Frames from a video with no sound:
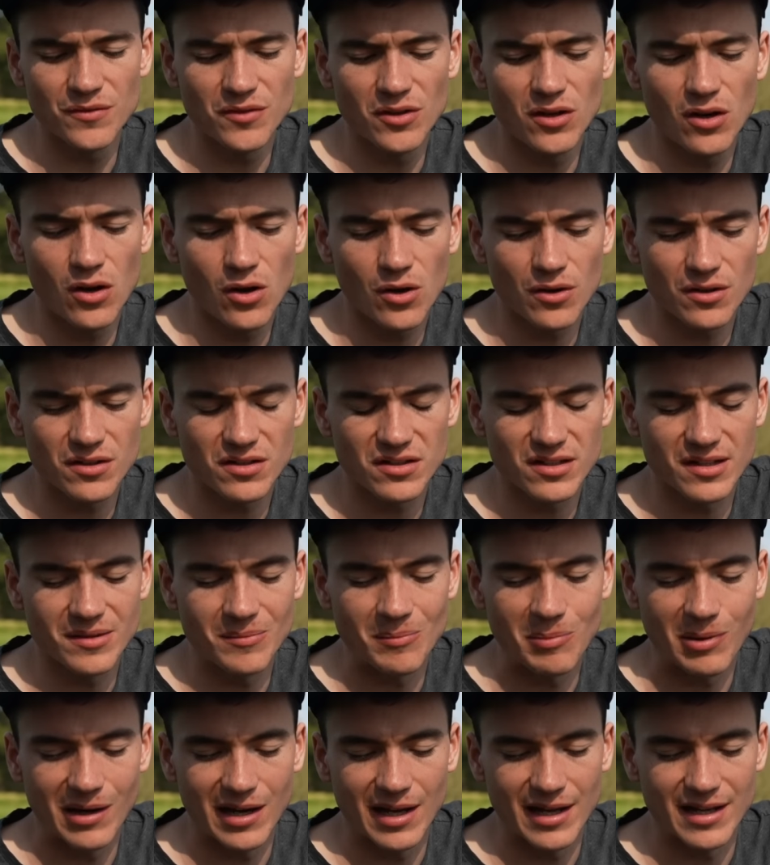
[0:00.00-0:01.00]
of locks in
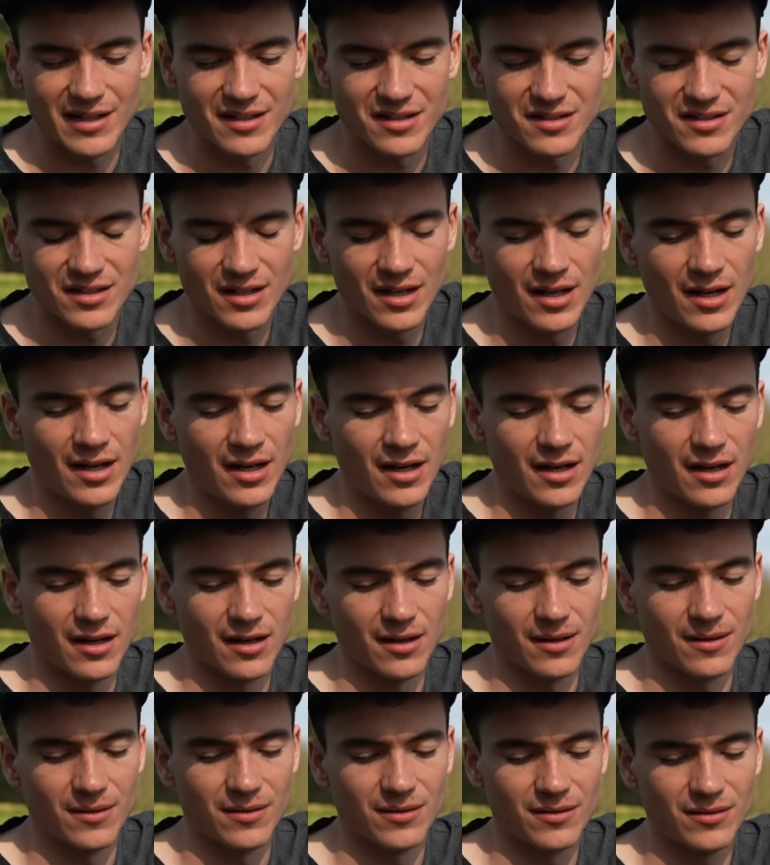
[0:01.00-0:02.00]
place,
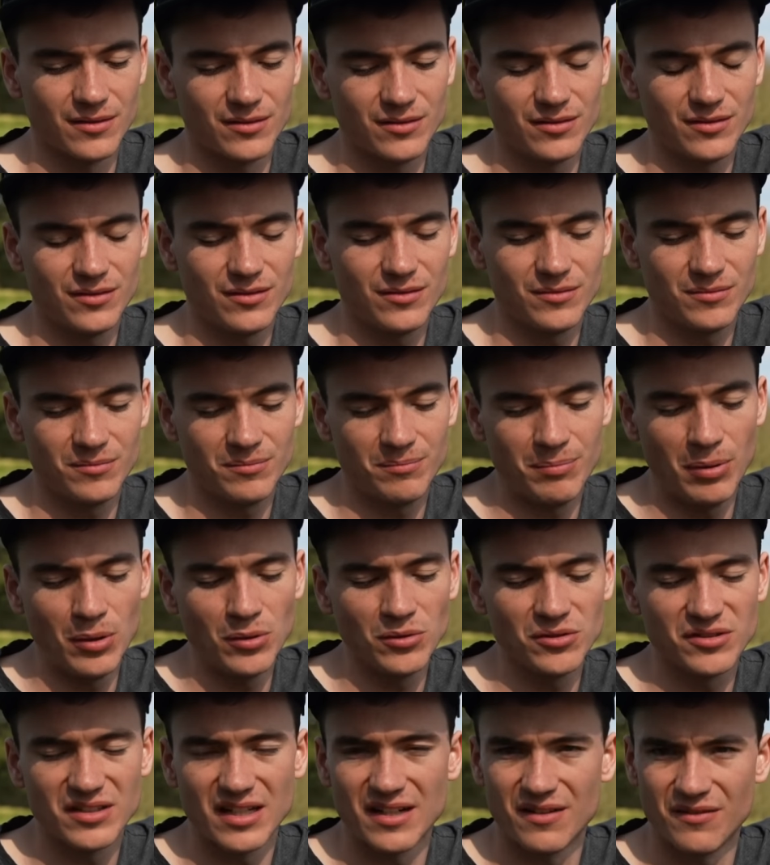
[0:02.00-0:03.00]
uh,
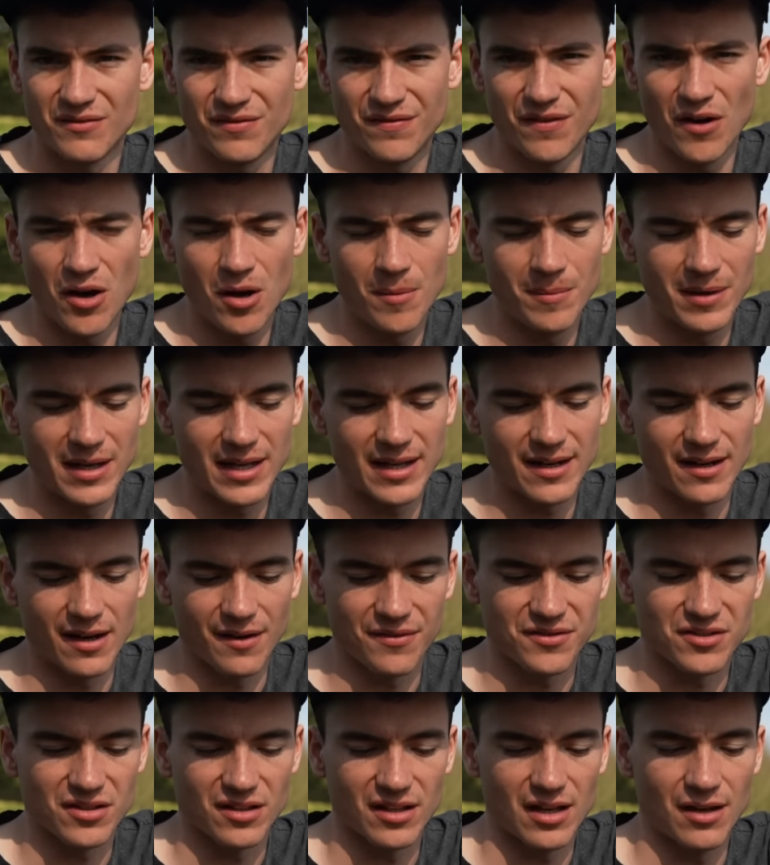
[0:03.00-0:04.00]
pulls in firmly
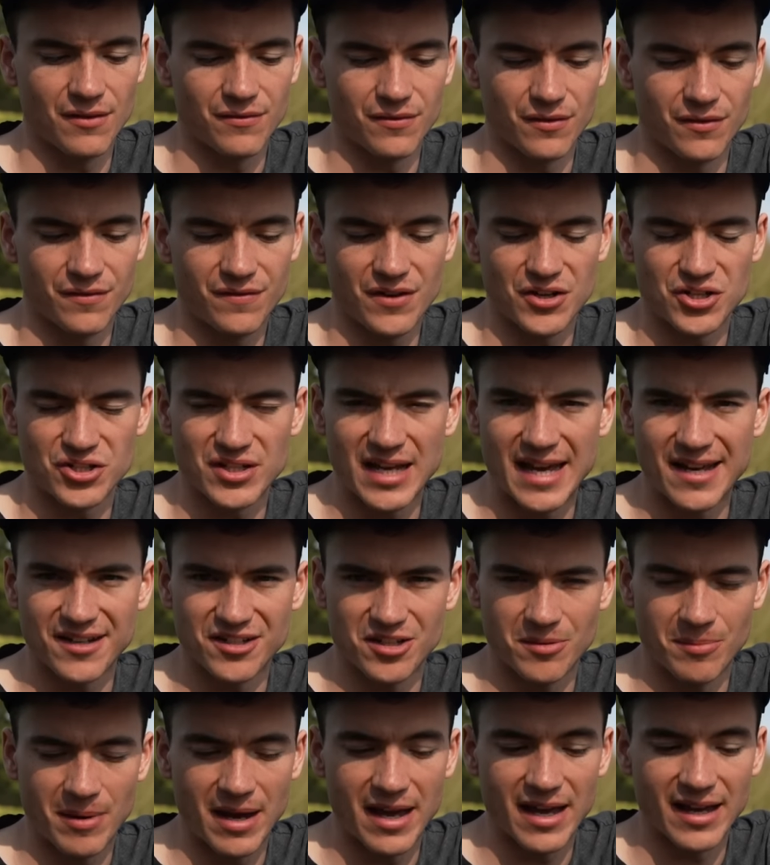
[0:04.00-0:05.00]
enough so that if a fish takes
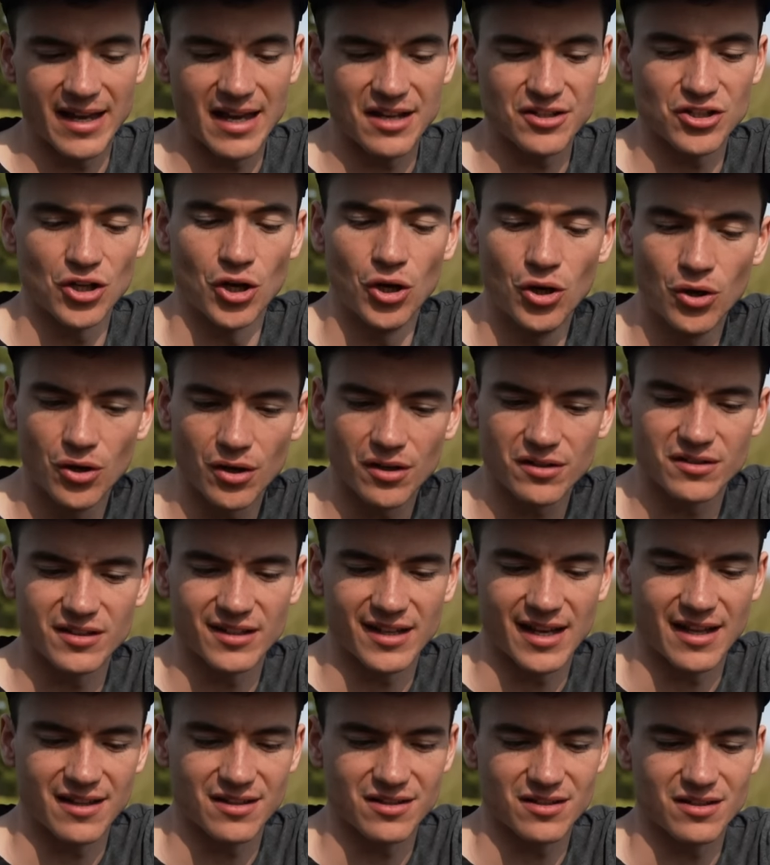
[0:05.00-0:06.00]
your bait it gets hooked
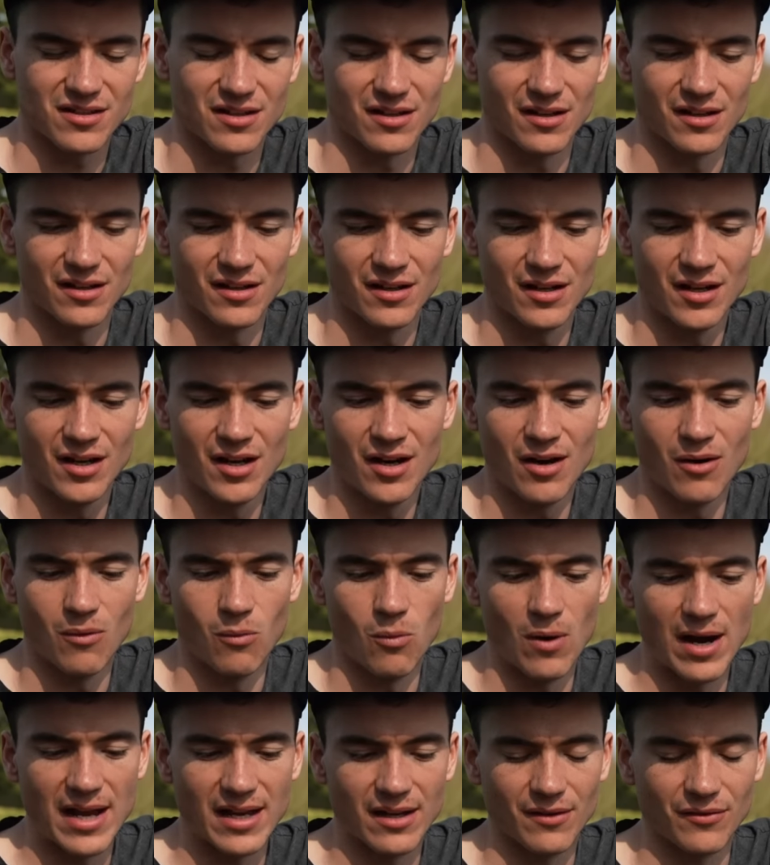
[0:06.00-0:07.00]
against the
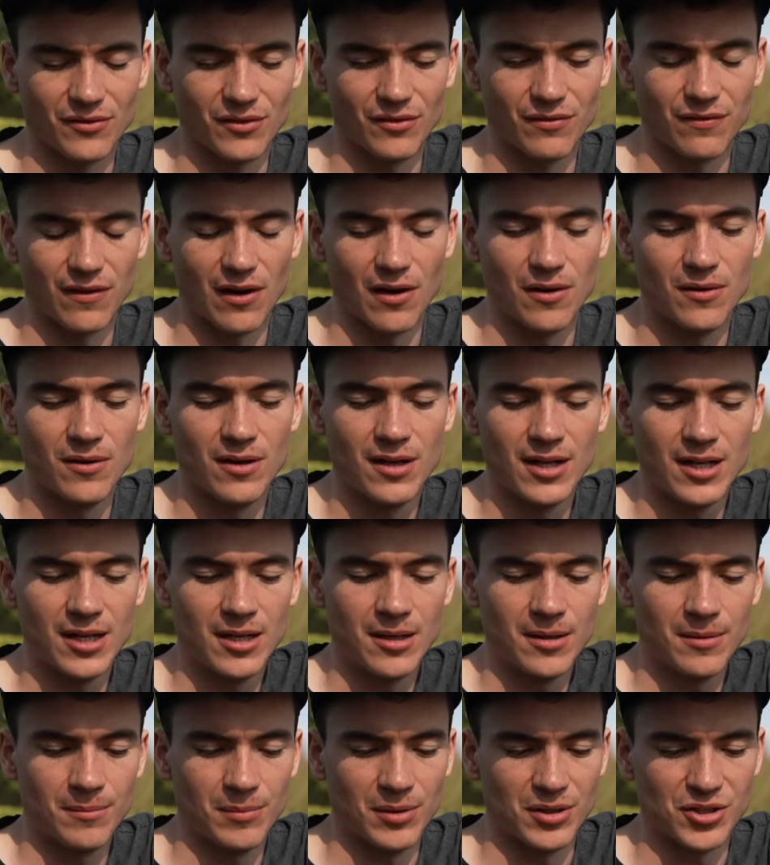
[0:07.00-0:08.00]
weight of the float
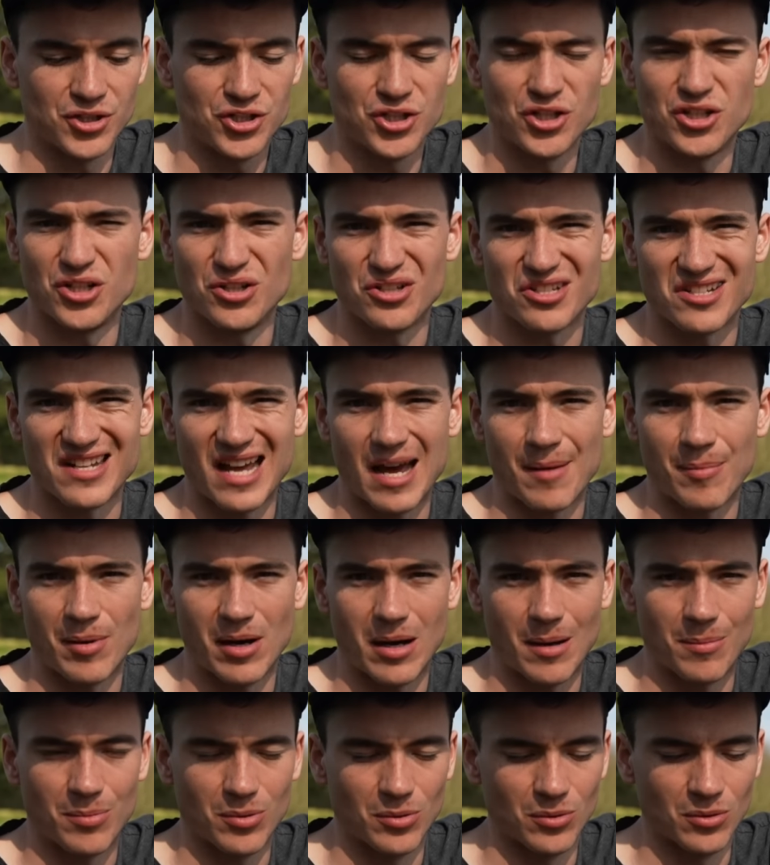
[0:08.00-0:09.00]
but should you snap
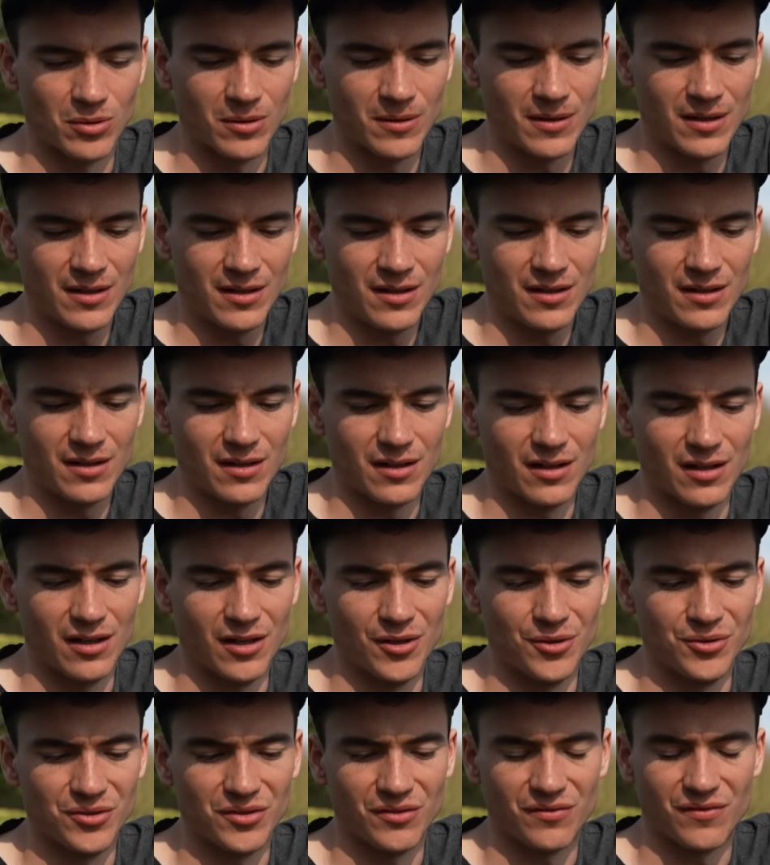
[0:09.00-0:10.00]
up or uh,
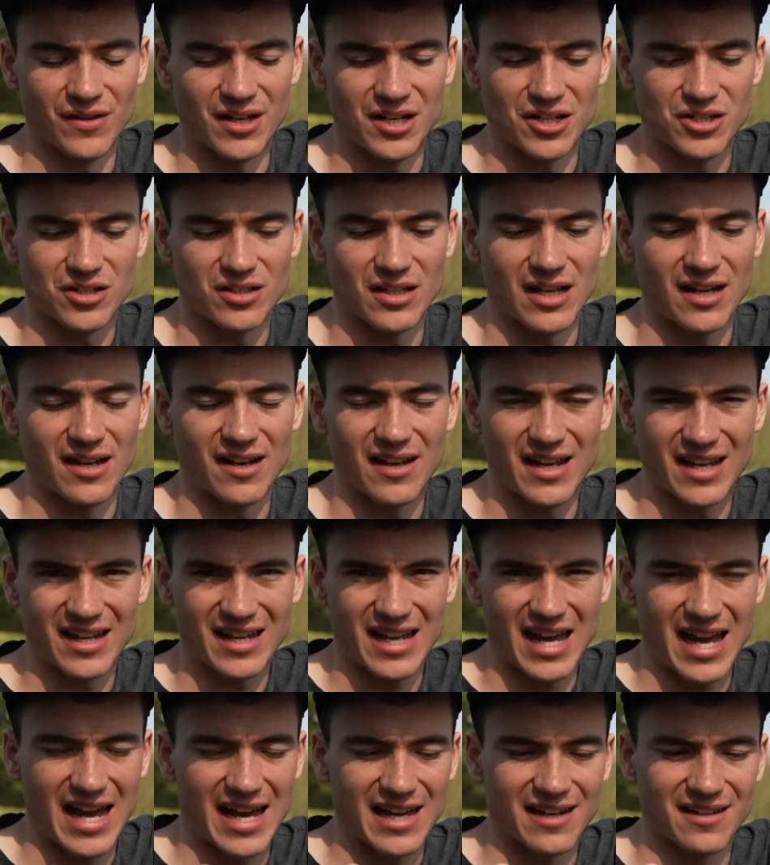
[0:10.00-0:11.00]
lose a fish then it
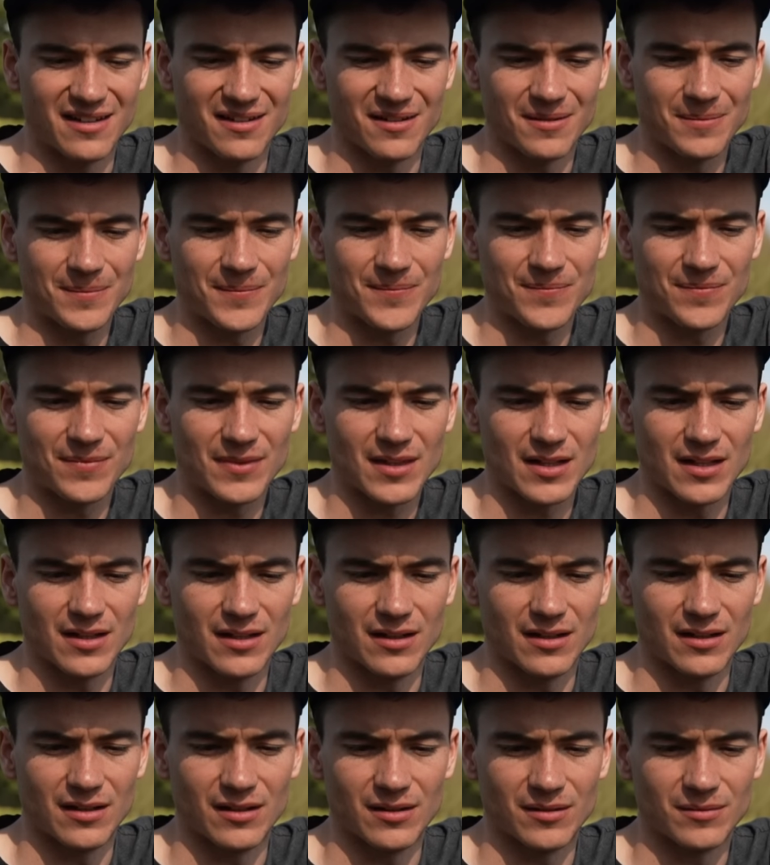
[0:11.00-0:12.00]
can
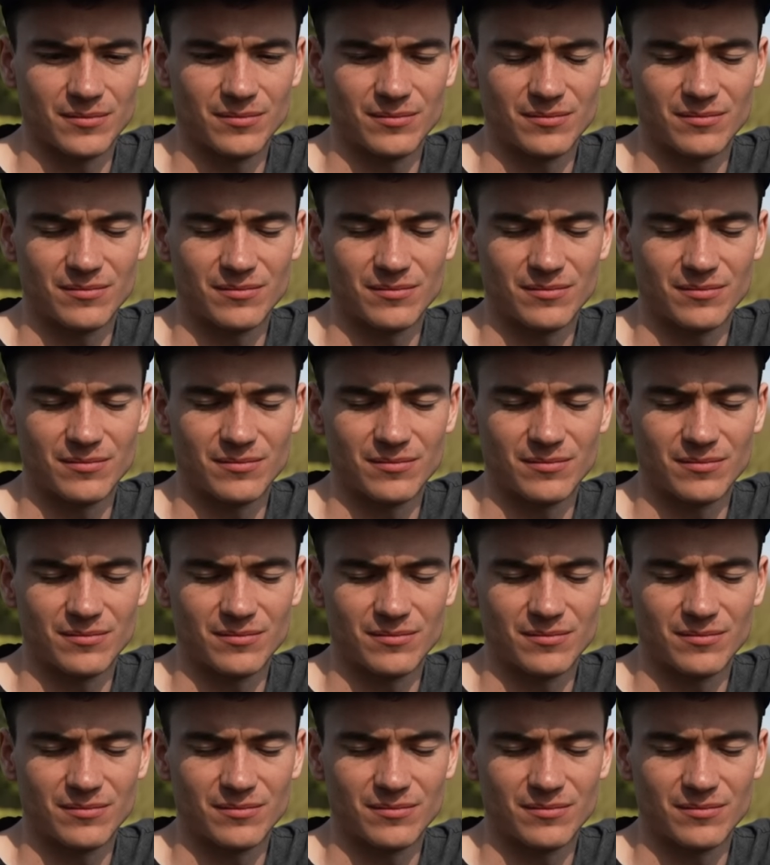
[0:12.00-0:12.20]
uh,